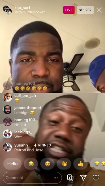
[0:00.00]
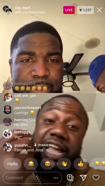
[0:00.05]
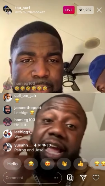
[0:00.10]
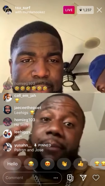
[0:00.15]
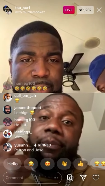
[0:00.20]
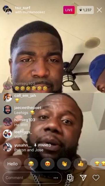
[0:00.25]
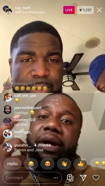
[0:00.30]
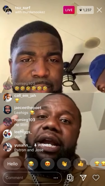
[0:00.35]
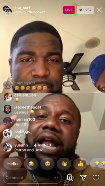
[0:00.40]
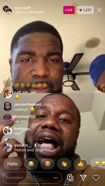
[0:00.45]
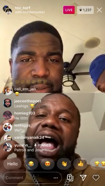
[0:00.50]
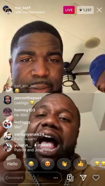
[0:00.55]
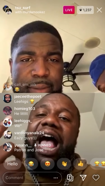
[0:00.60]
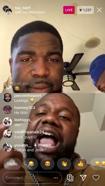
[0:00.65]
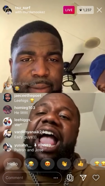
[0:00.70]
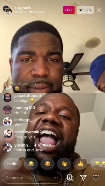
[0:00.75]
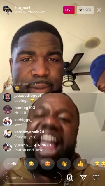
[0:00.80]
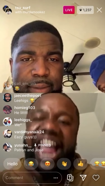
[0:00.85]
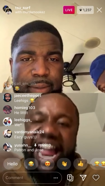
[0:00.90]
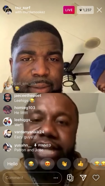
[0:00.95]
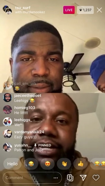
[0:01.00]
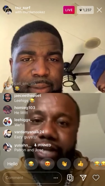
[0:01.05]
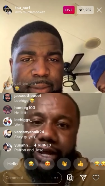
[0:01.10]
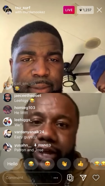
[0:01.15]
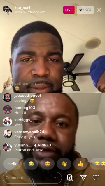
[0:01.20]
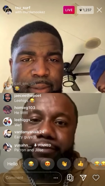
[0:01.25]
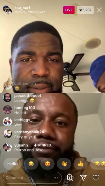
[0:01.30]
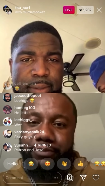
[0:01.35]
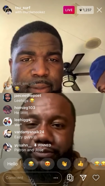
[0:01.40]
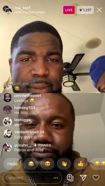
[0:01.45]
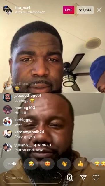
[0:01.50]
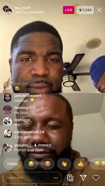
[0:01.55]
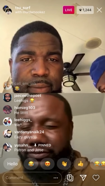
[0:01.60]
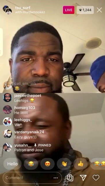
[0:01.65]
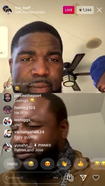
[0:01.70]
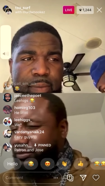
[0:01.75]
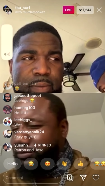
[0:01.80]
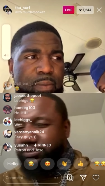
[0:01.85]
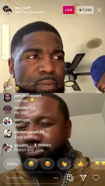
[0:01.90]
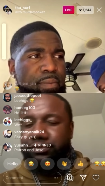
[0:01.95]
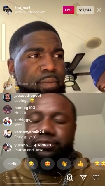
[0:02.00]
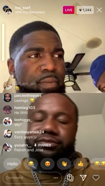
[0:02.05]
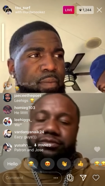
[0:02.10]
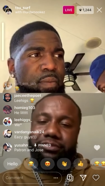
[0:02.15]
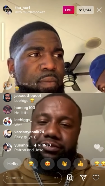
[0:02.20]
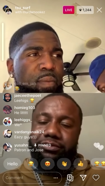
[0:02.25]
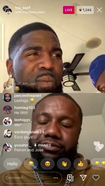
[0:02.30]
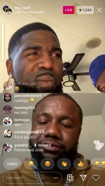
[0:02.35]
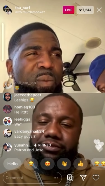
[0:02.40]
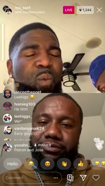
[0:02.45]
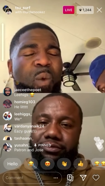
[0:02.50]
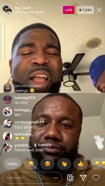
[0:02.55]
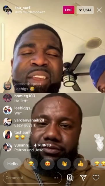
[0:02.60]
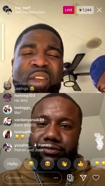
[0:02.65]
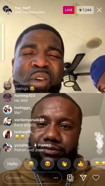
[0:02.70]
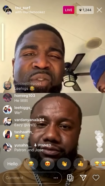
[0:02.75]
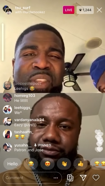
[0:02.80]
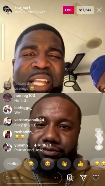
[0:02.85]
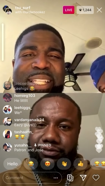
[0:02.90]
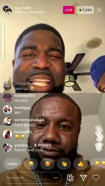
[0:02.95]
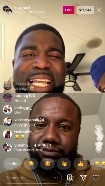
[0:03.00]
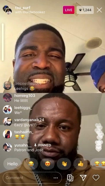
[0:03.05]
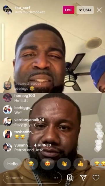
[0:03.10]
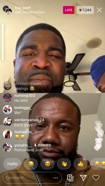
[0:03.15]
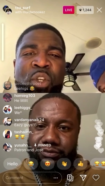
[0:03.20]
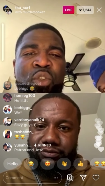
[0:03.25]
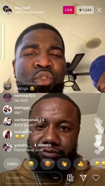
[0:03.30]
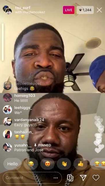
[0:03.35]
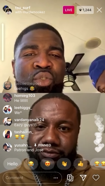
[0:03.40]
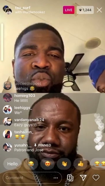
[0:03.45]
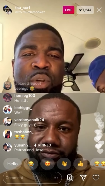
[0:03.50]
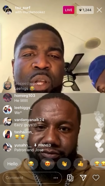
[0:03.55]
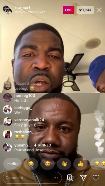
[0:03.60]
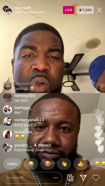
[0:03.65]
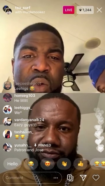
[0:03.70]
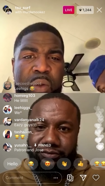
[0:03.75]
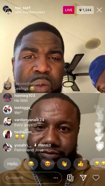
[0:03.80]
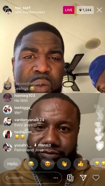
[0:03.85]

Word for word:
Speaker 1: but I hate him. Why you don't think that's mutual